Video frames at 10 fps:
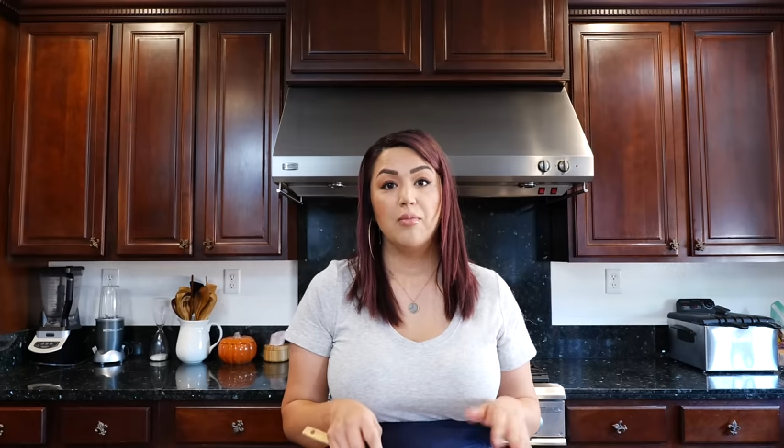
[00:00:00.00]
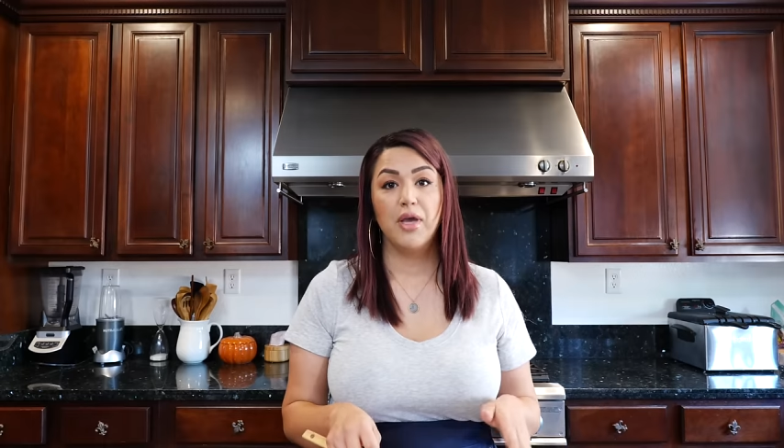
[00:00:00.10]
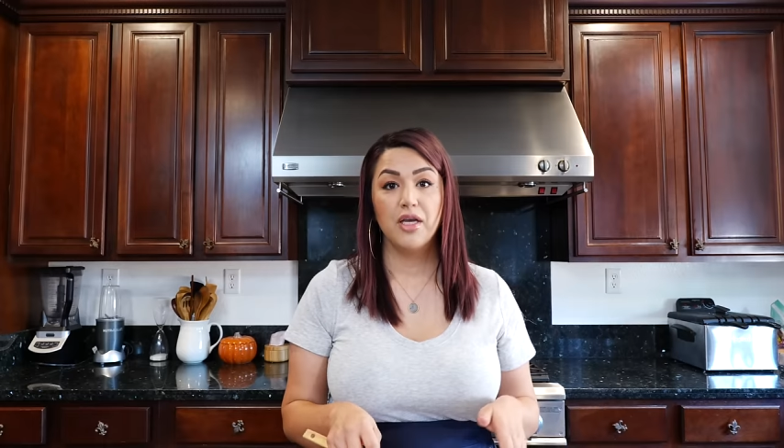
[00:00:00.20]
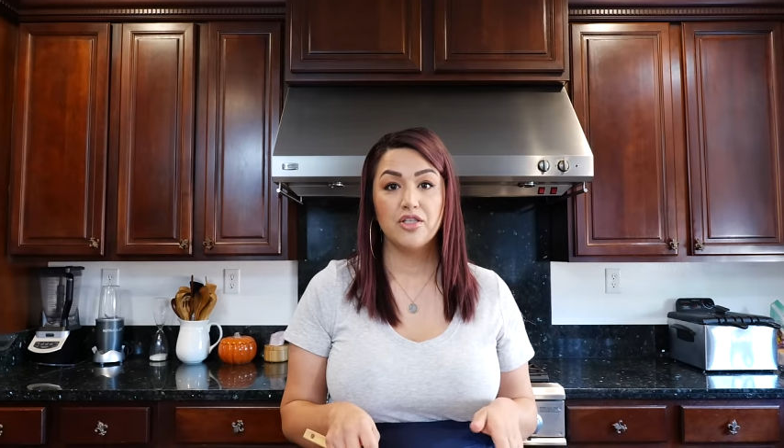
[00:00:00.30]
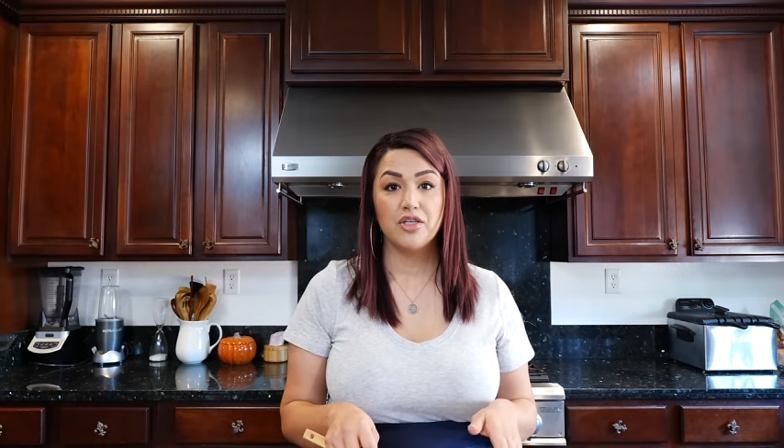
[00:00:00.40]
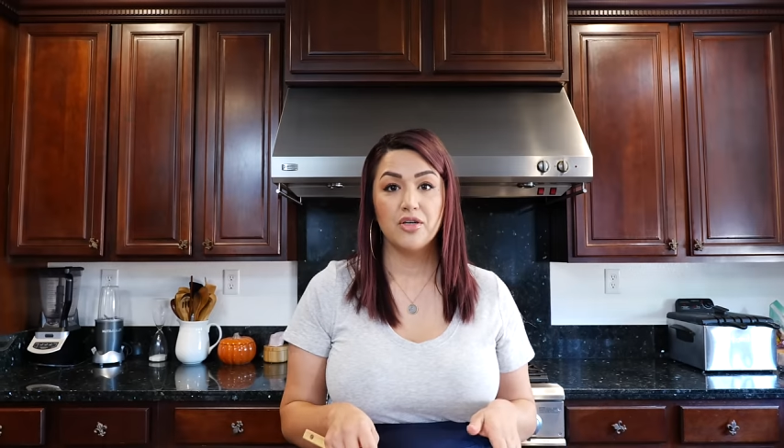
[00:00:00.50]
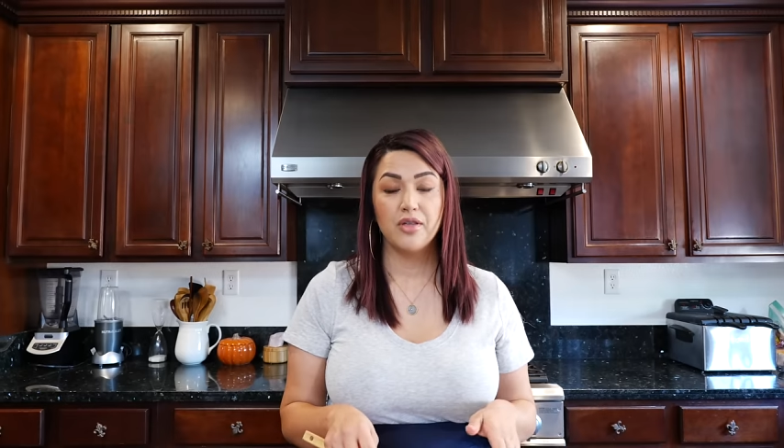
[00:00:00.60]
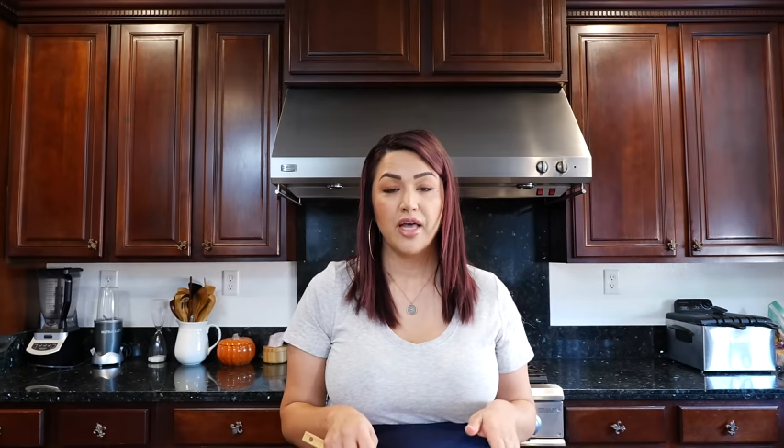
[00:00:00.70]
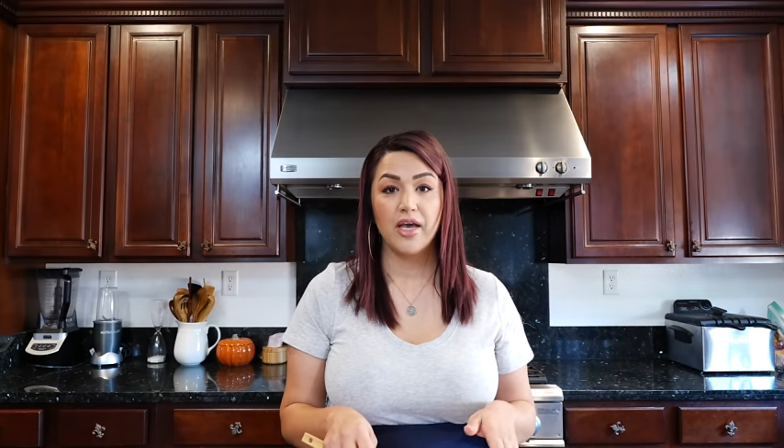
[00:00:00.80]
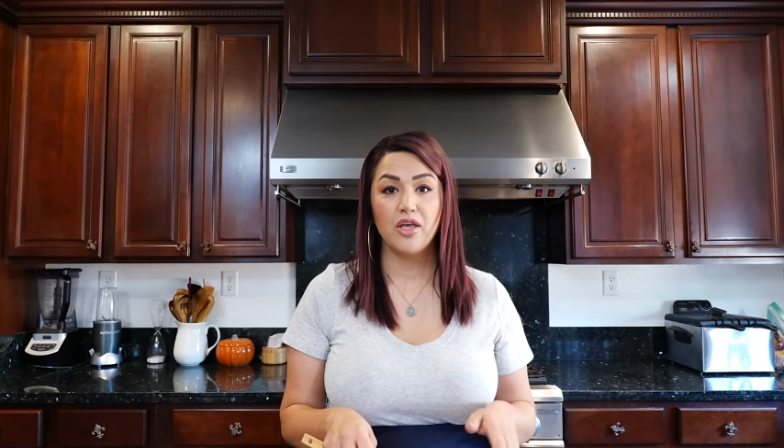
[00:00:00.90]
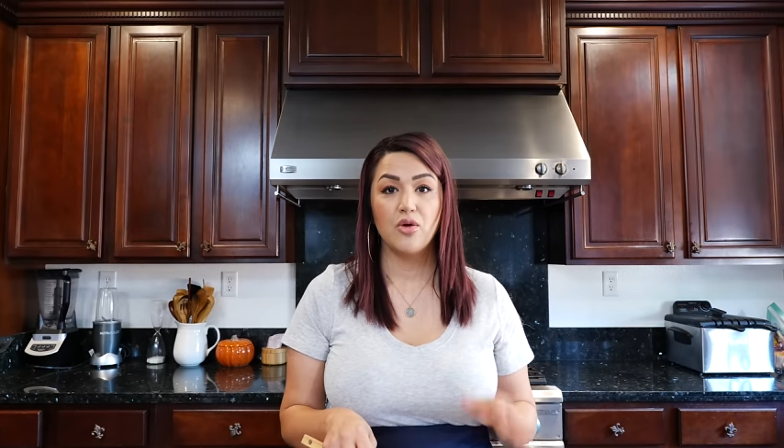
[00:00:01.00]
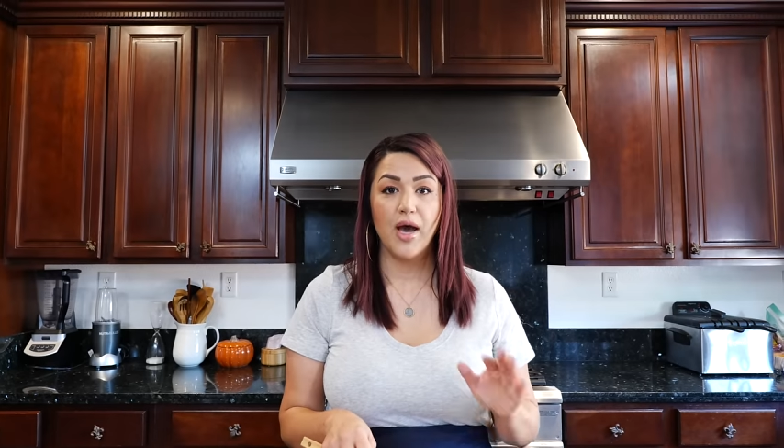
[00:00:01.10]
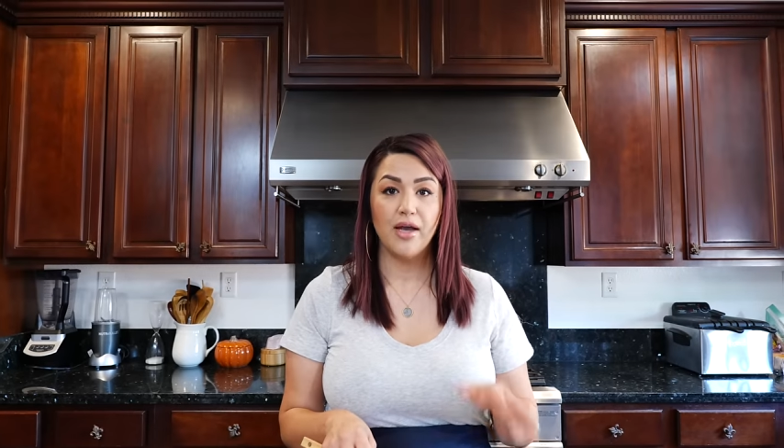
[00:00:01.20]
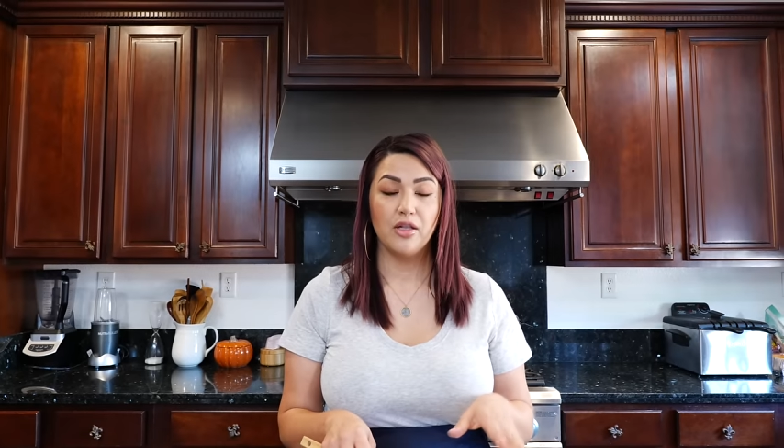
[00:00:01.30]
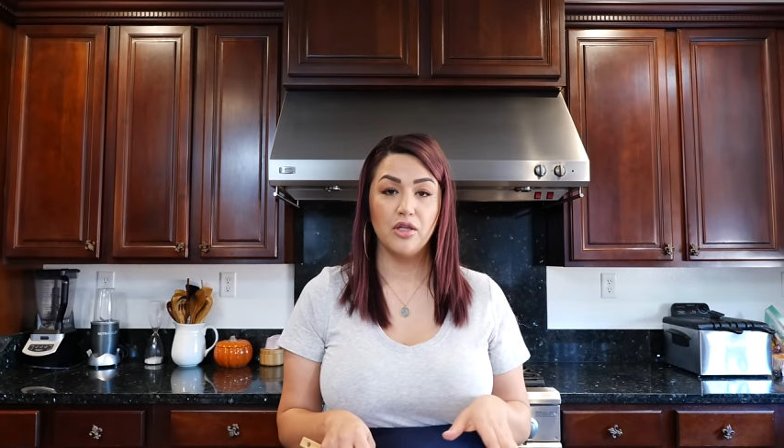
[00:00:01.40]
make sure that you
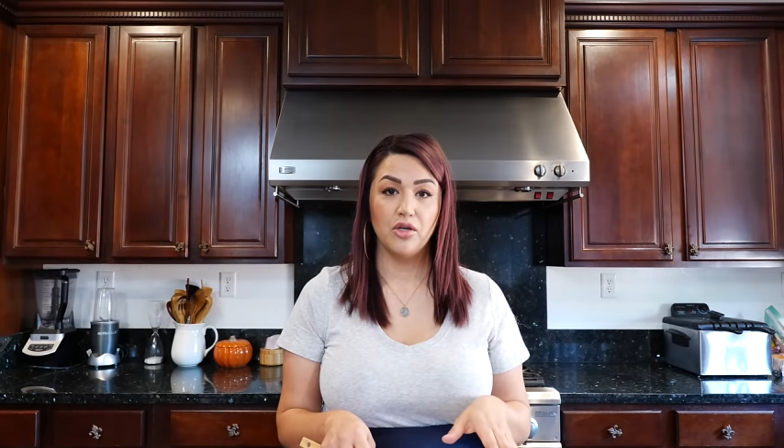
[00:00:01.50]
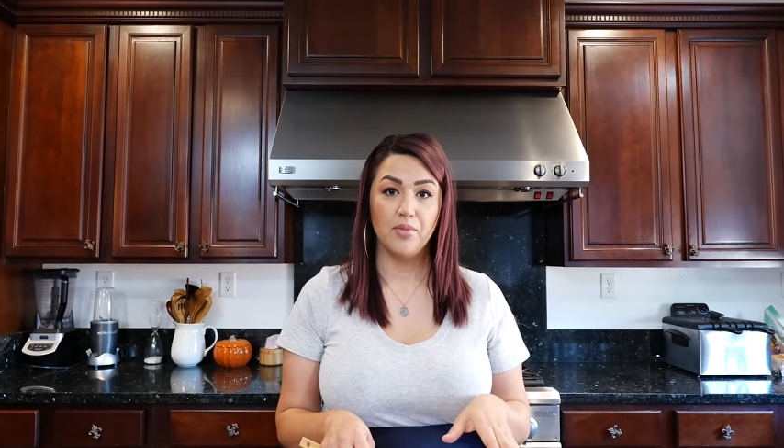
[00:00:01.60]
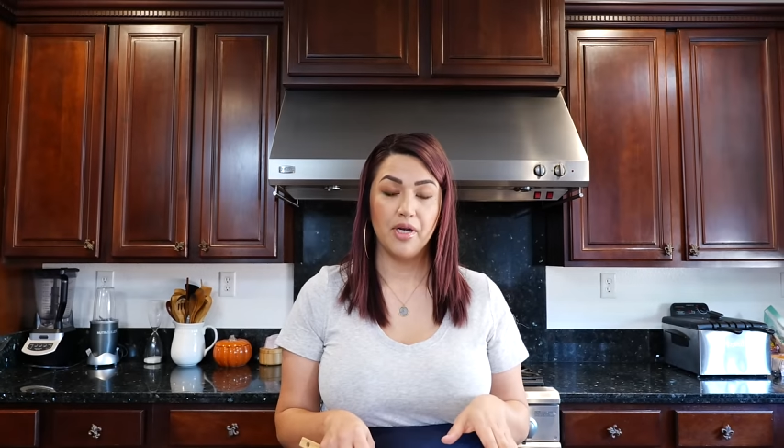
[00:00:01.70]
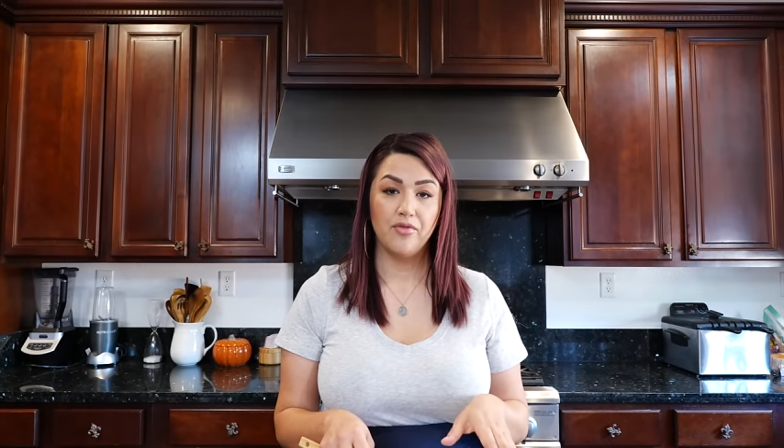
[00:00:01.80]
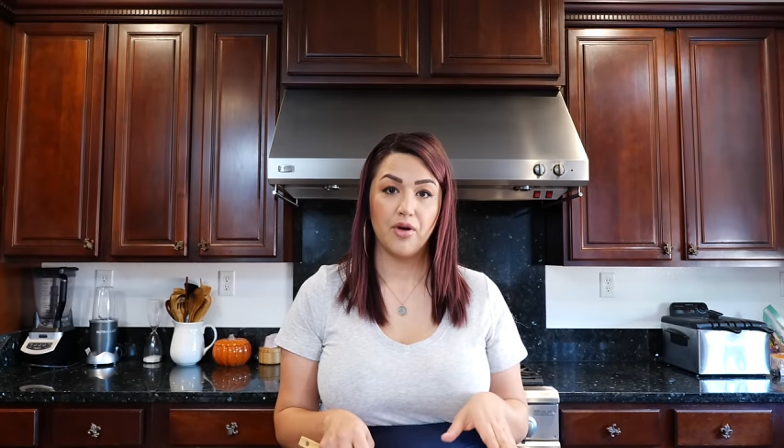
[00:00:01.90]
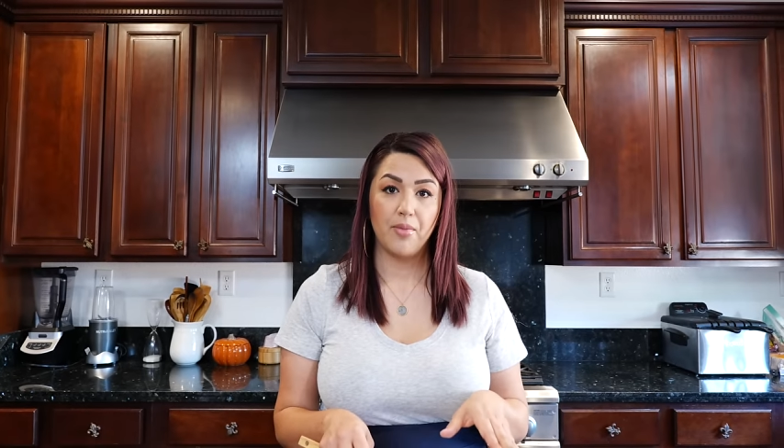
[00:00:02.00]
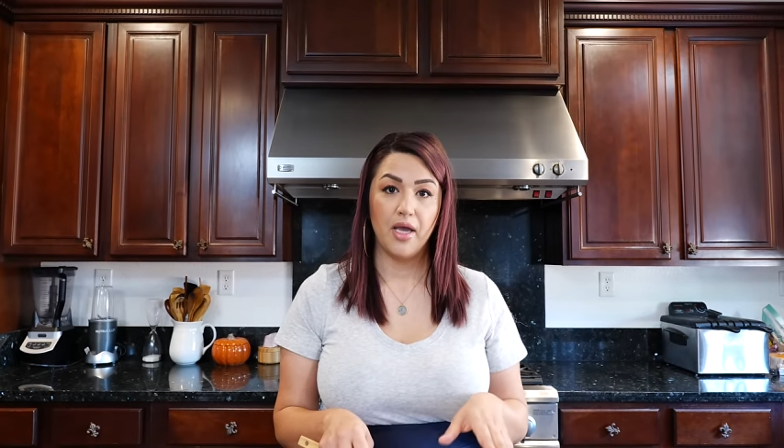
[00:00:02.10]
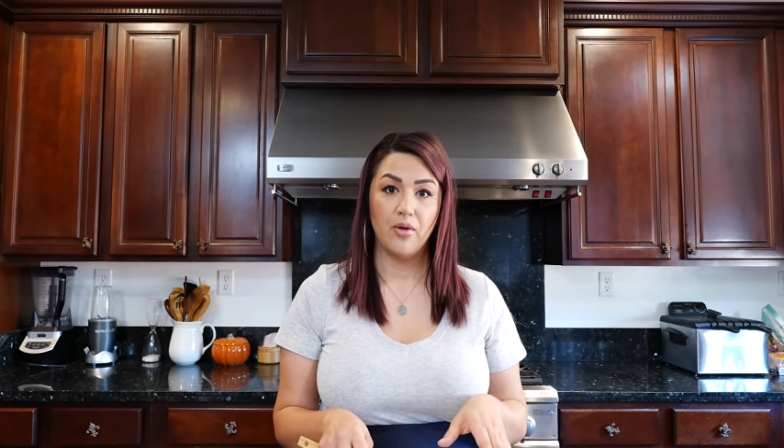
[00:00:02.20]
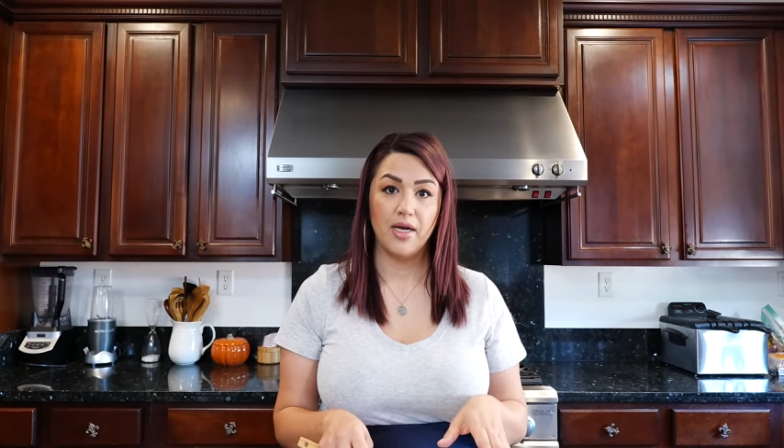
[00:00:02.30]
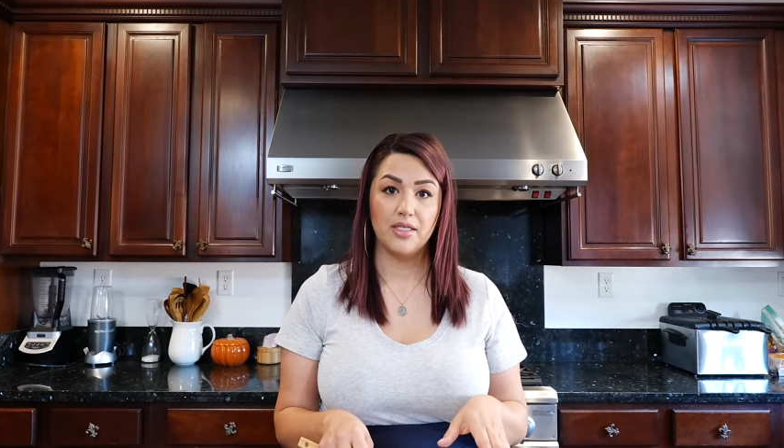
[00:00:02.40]
add a little bit of your mayo